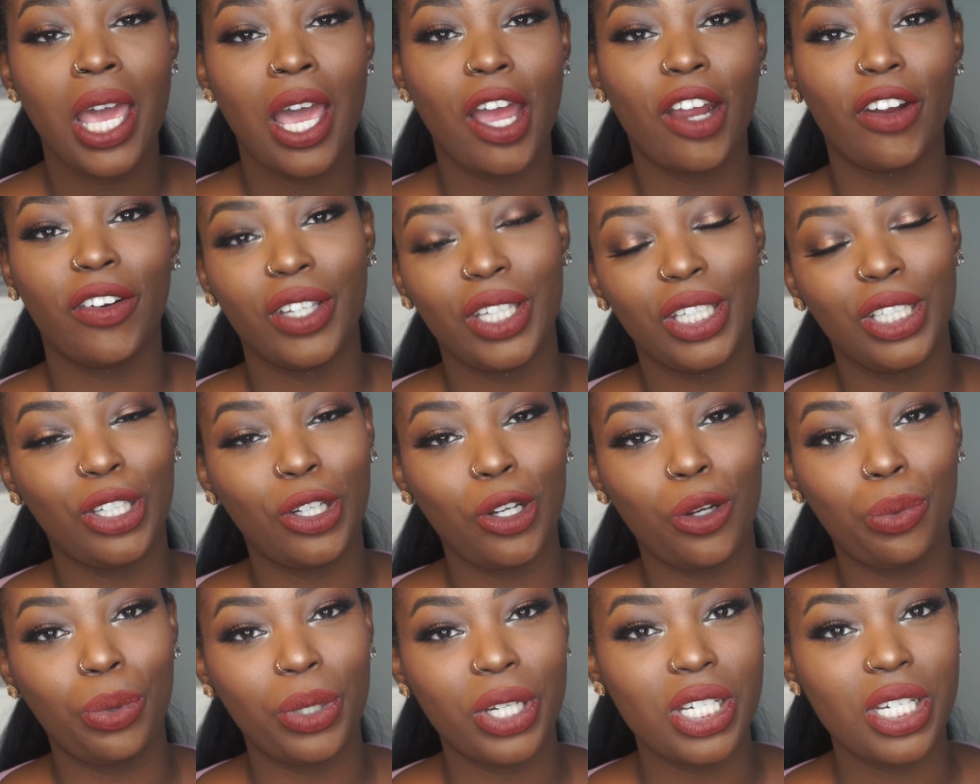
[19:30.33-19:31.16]
I really
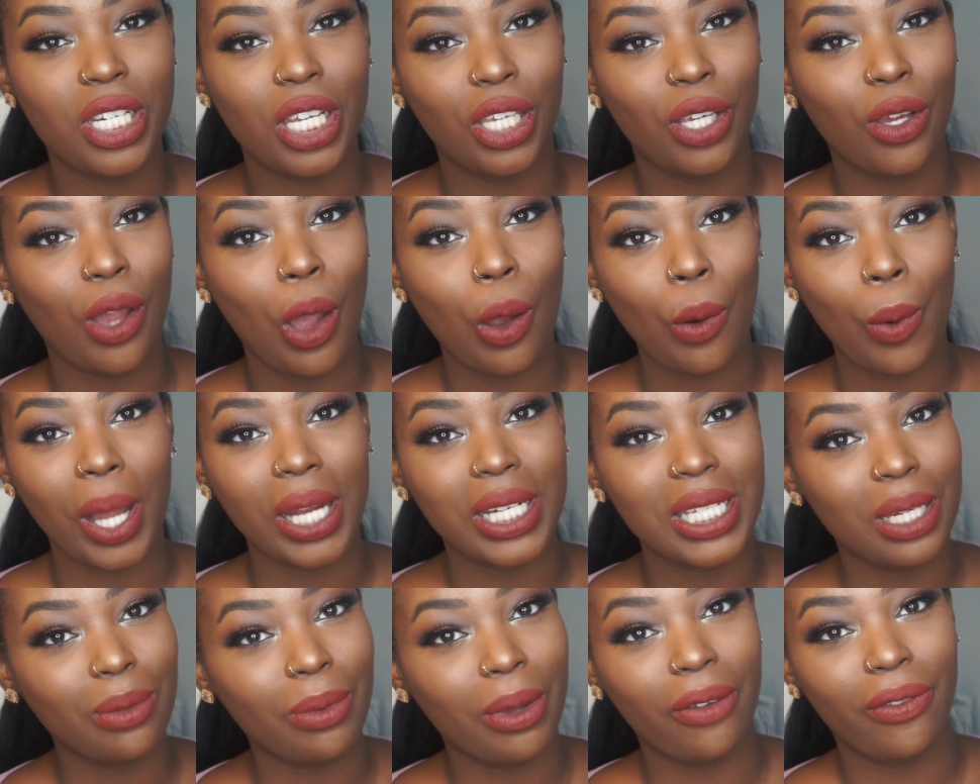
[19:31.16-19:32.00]
do appreciate you all
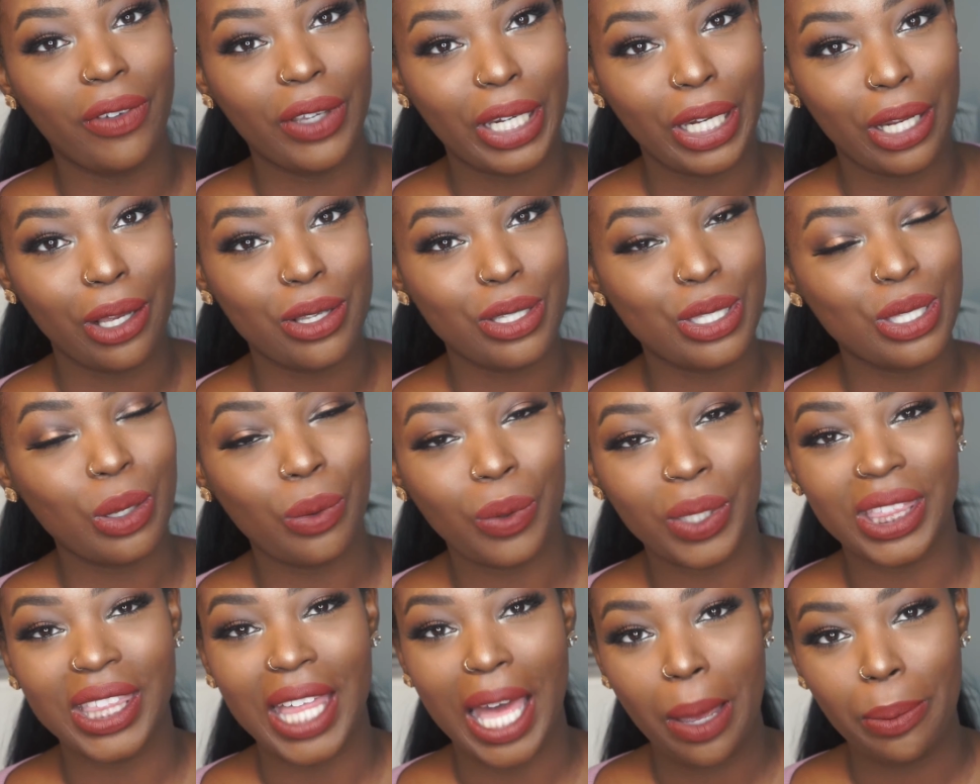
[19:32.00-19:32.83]
watching my videos. So
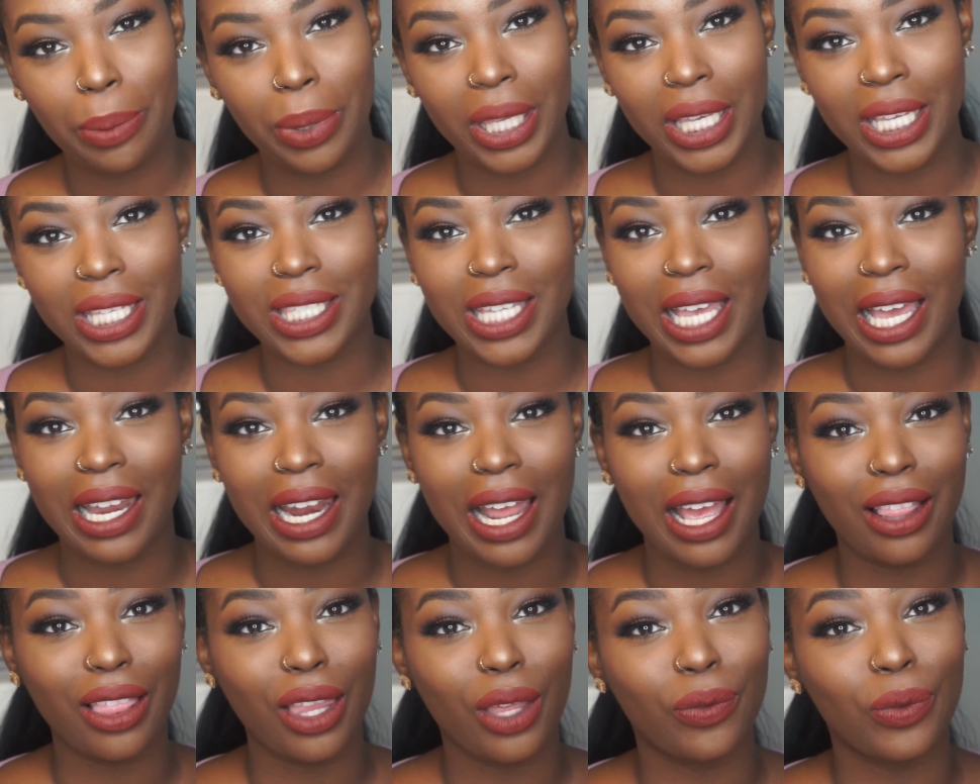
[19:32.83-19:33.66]
with that being said,
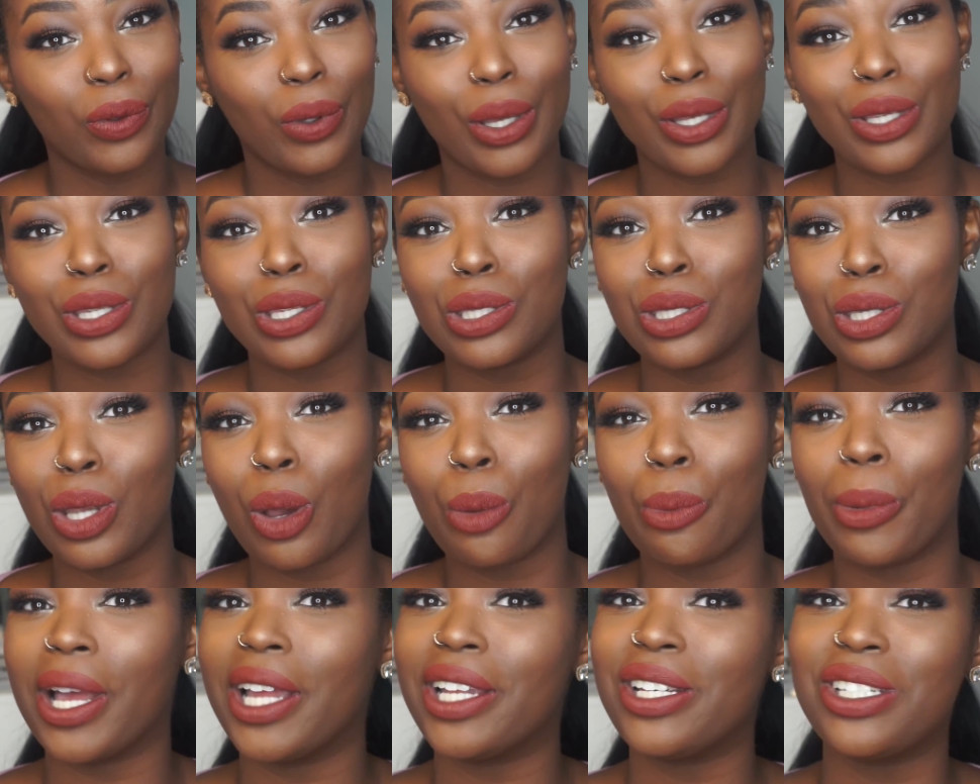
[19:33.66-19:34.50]
I love you all
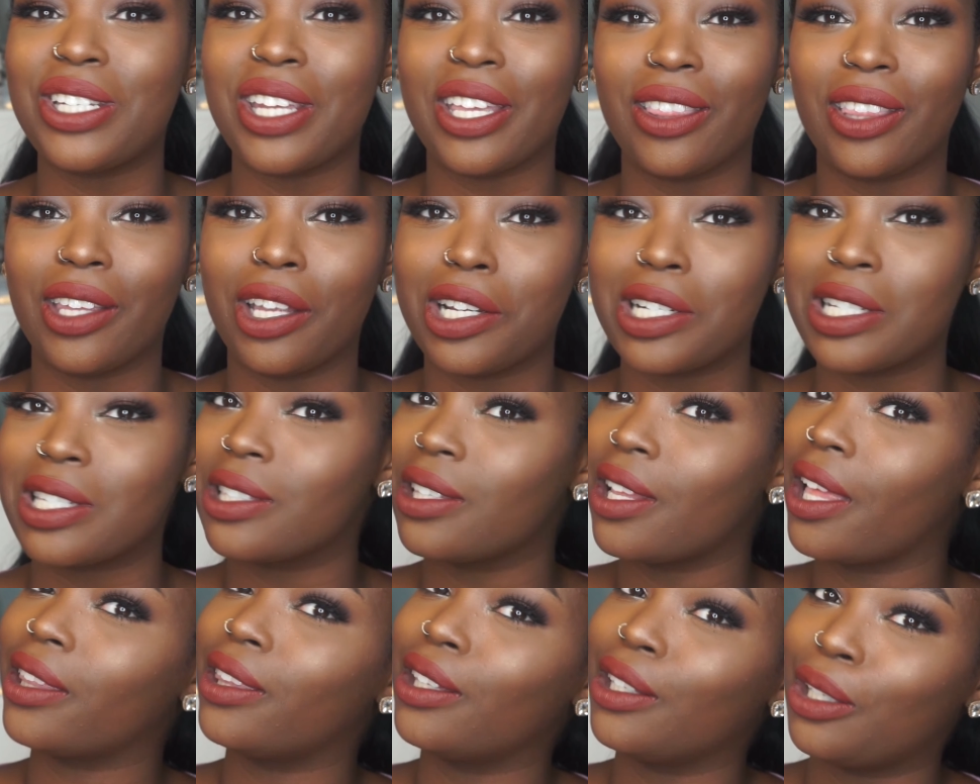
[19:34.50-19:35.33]
so much, and there's
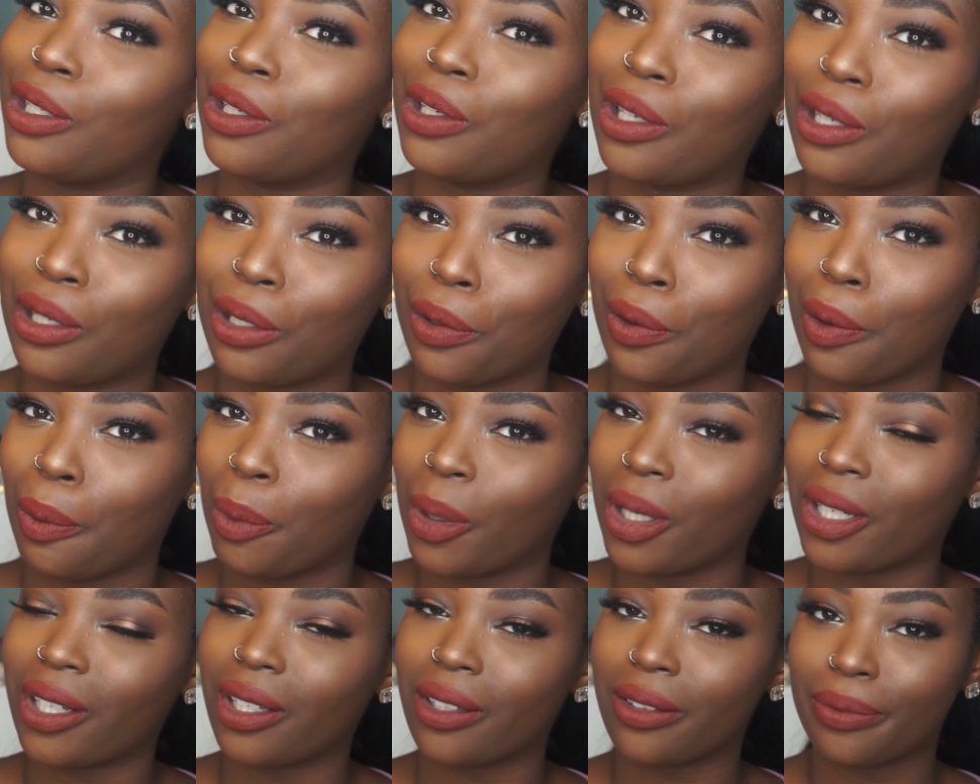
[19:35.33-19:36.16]
nothing you can do about
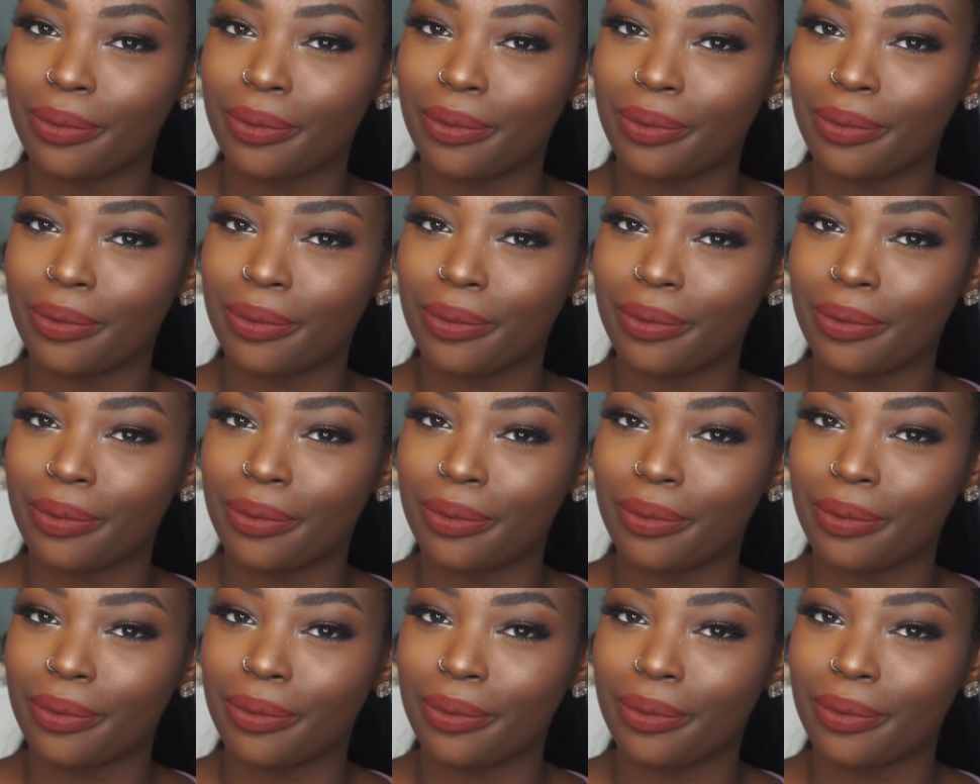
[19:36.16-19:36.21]
it.